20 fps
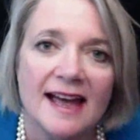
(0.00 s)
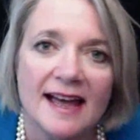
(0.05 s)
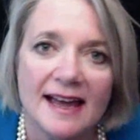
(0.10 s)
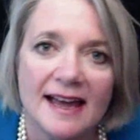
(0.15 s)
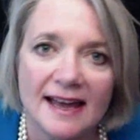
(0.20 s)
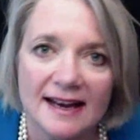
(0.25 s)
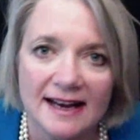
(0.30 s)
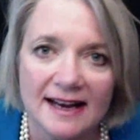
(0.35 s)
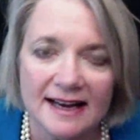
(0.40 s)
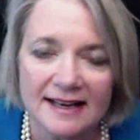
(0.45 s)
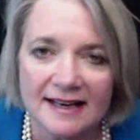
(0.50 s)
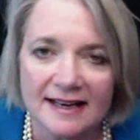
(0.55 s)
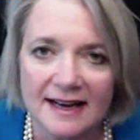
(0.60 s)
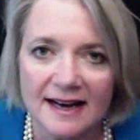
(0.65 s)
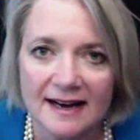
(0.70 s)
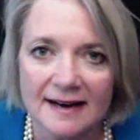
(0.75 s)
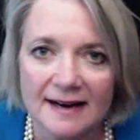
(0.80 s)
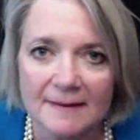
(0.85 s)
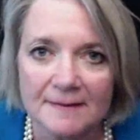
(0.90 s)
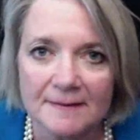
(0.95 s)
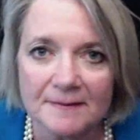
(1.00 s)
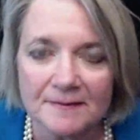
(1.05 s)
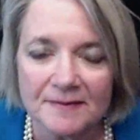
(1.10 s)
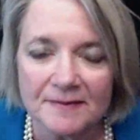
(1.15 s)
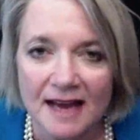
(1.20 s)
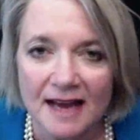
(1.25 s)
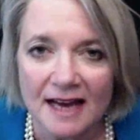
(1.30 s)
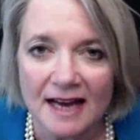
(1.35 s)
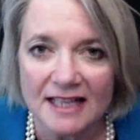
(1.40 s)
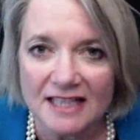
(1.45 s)
And I, um,
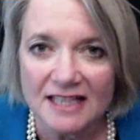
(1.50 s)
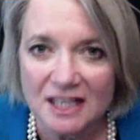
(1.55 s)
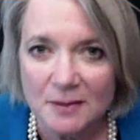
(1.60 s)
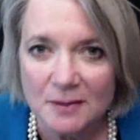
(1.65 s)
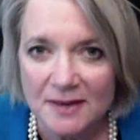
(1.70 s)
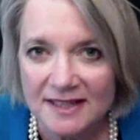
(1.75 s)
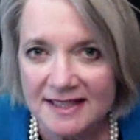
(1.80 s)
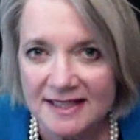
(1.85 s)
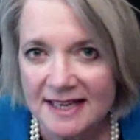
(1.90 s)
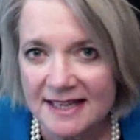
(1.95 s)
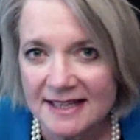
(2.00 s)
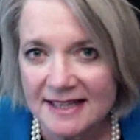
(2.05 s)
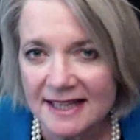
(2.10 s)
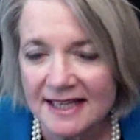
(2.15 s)
I just want to say,